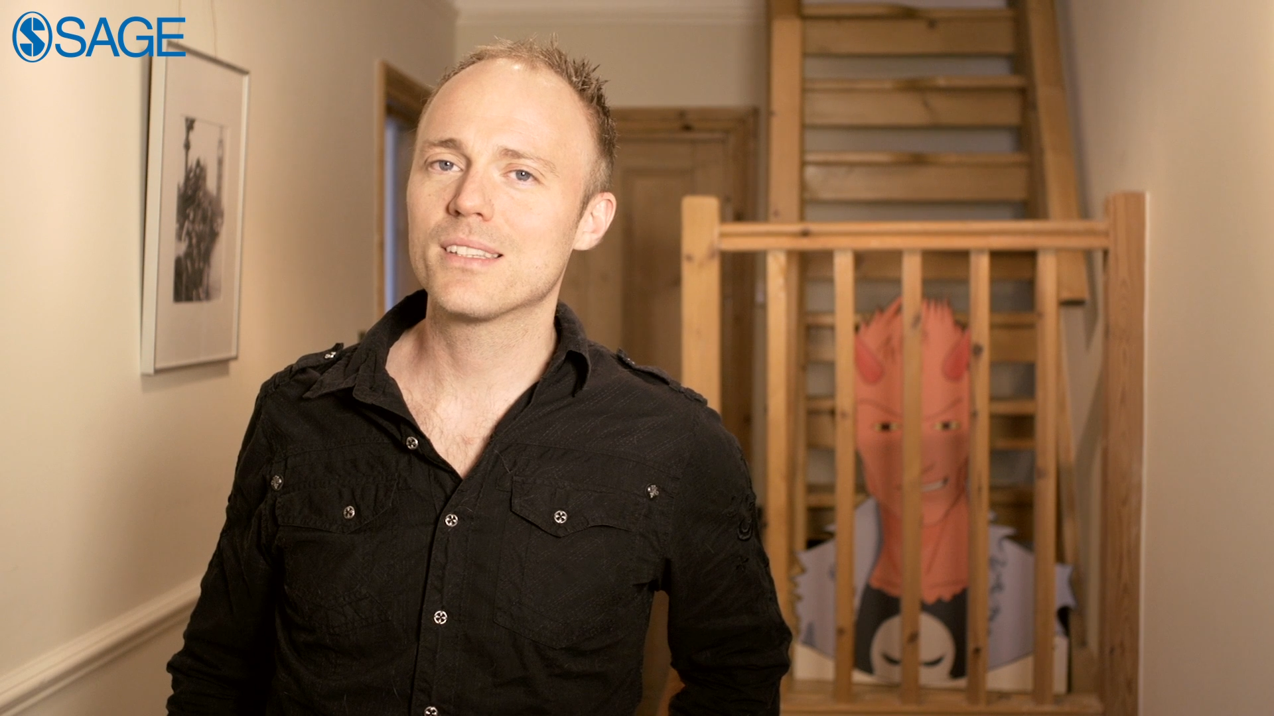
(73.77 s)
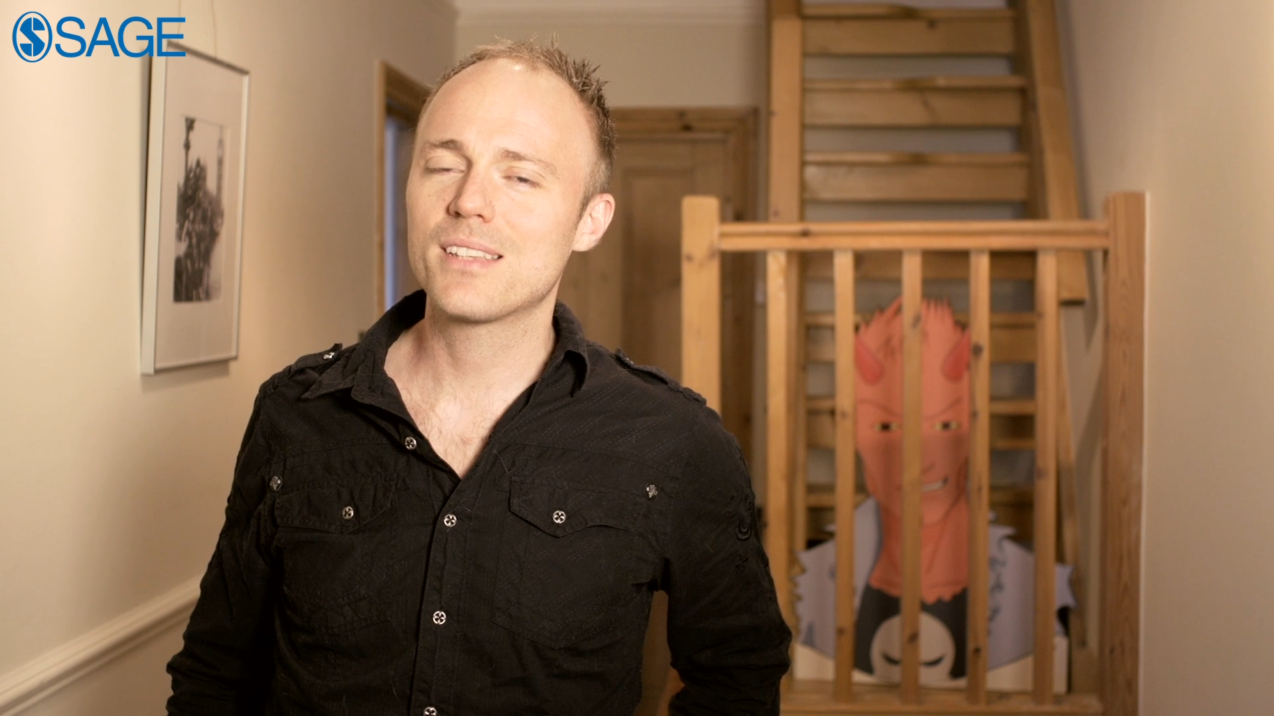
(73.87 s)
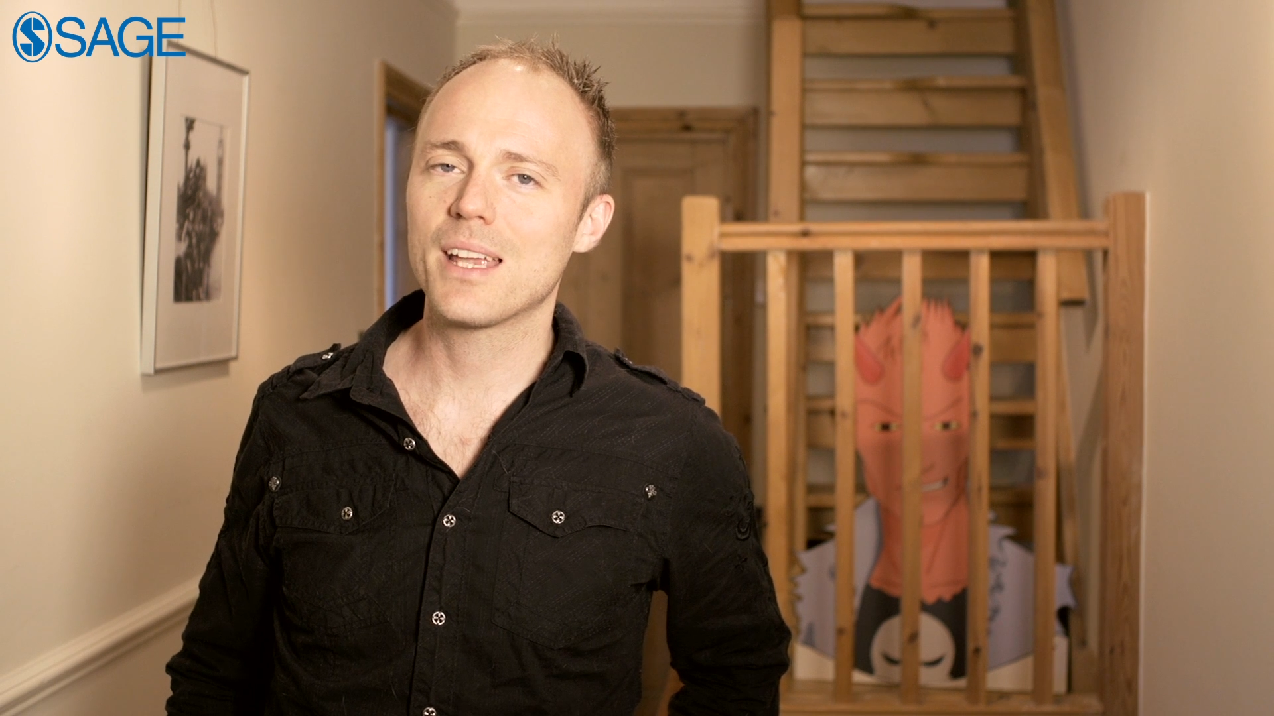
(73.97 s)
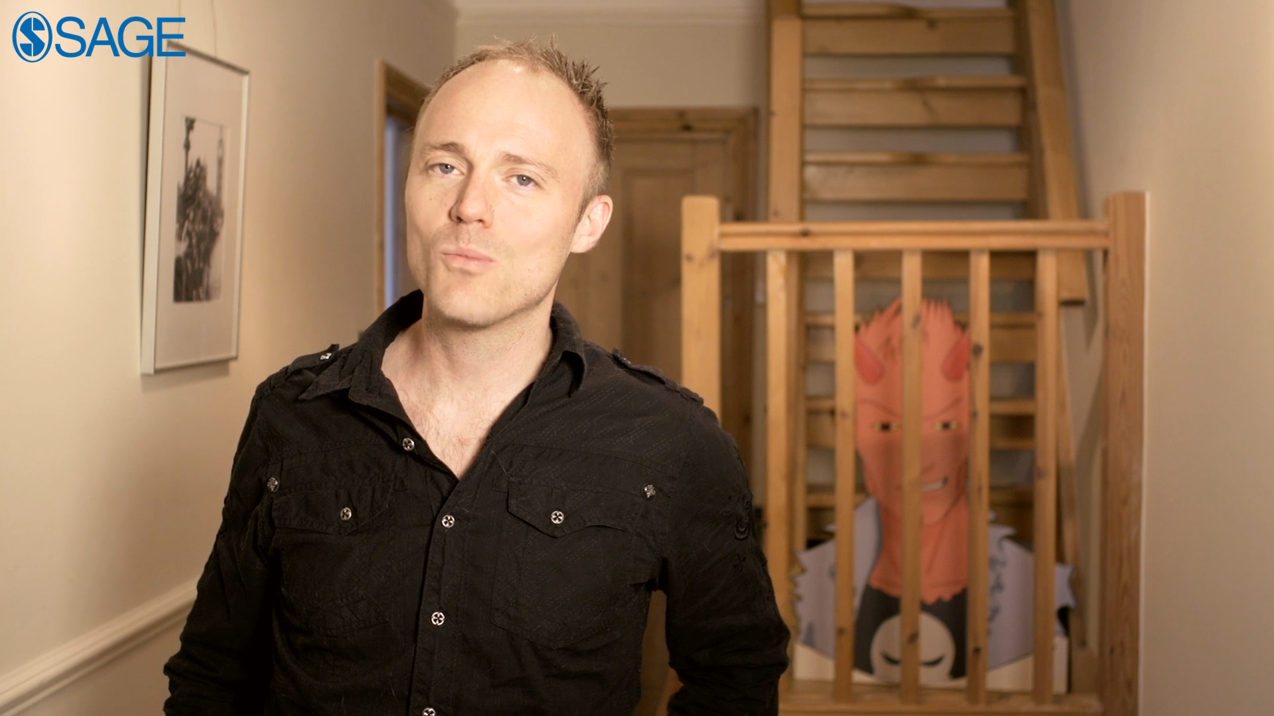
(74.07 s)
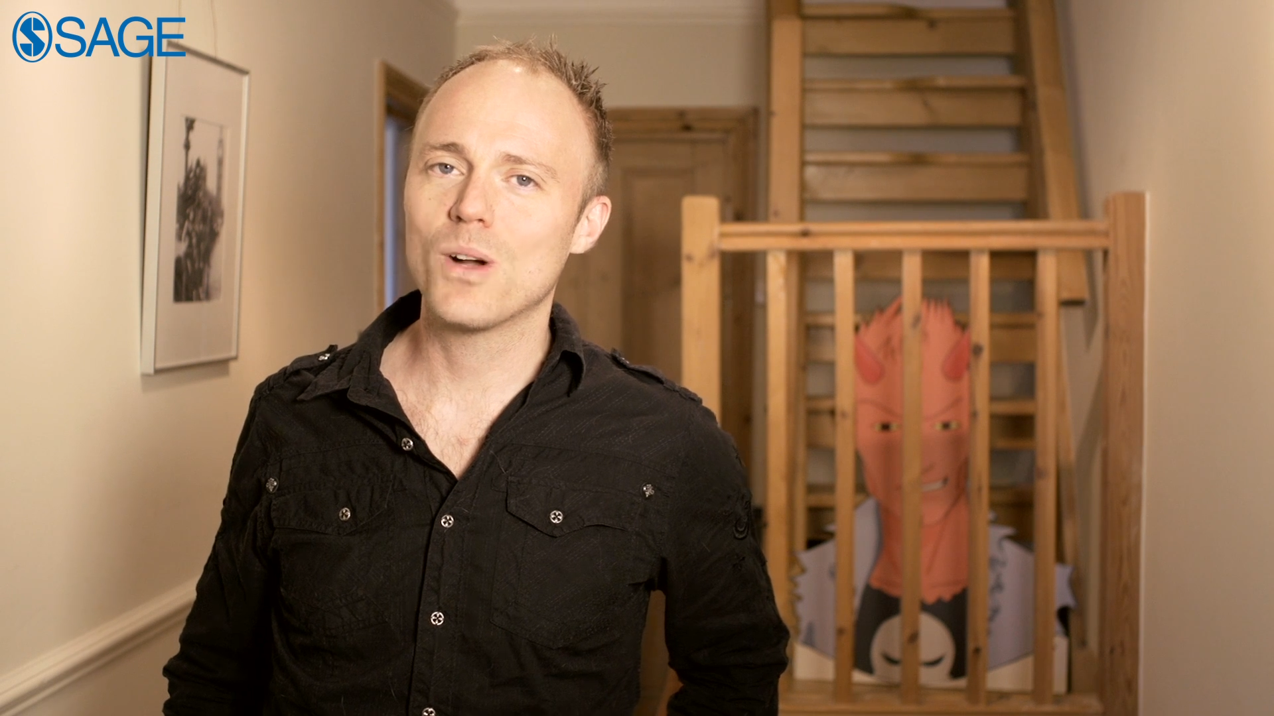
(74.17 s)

the same